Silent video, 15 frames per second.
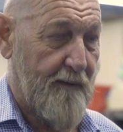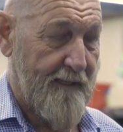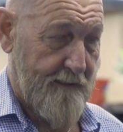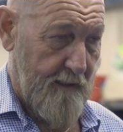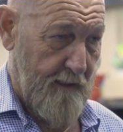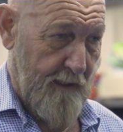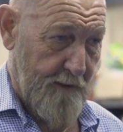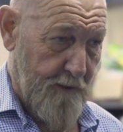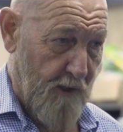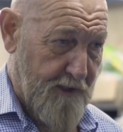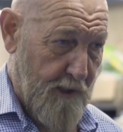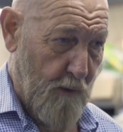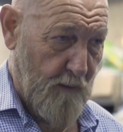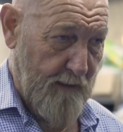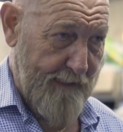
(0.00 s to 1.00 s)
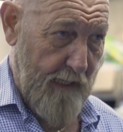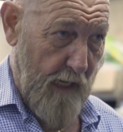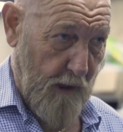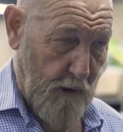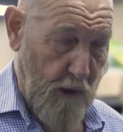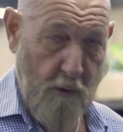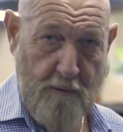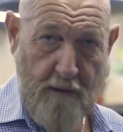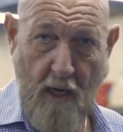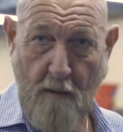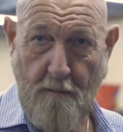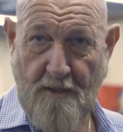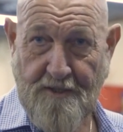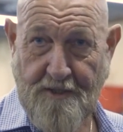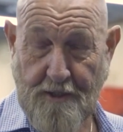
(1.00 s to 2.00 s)
with not only a low
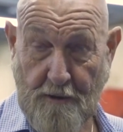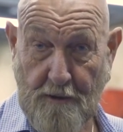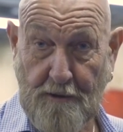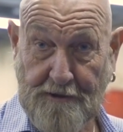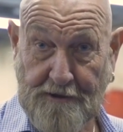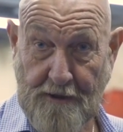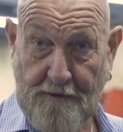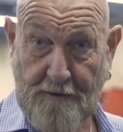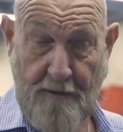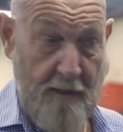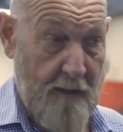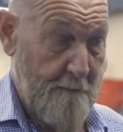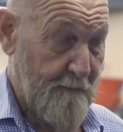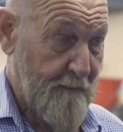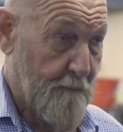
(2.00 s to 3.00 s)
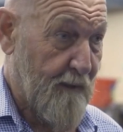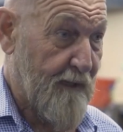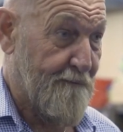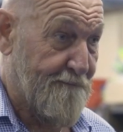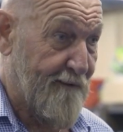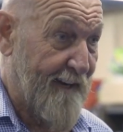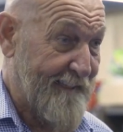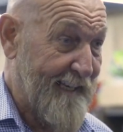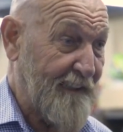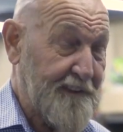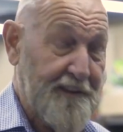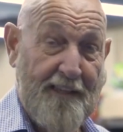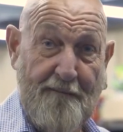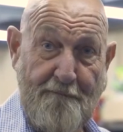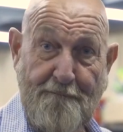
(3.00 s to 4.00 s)
carbon solution, but a
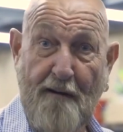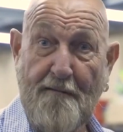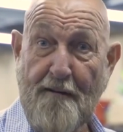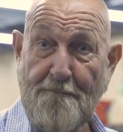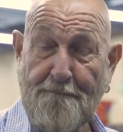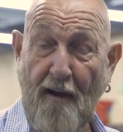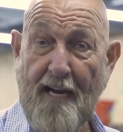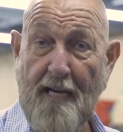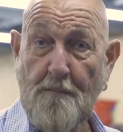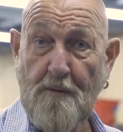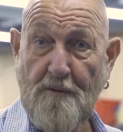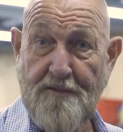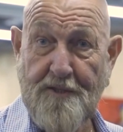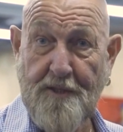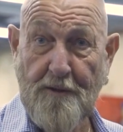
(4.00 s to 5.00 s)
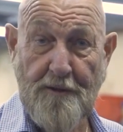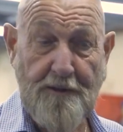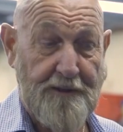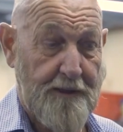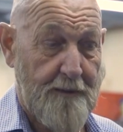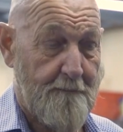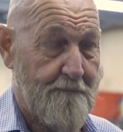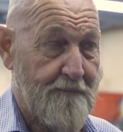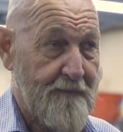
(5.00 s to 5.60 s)
financially very viable solution.